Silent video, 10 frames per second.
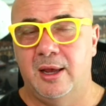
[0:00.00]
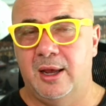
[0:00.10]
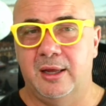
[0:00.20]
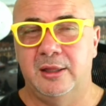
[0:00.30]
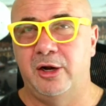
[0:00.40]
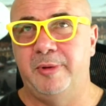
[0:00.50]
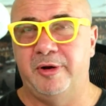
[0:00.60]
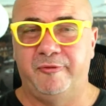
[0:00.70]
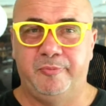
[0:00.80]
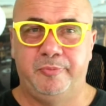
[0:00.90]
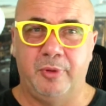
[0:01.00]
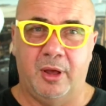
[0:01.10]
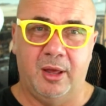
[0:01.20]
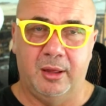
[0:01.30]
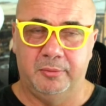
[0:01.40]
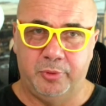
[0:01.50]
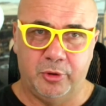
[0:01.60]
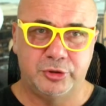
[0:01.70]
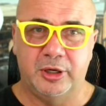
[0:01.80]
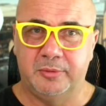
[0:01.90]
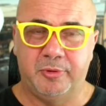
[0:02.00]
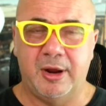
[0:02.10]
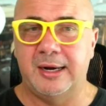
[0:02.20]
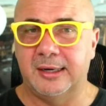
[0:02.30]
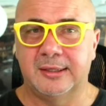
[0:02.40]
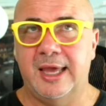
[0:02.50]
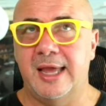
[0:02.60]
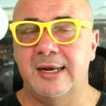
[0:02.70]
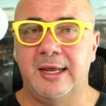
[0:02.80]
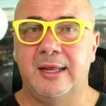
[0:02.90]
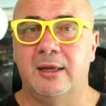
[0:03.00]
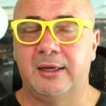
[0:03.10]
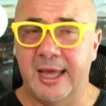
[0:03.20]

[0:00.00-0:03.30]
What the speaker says: a little bit of portrait, product, candid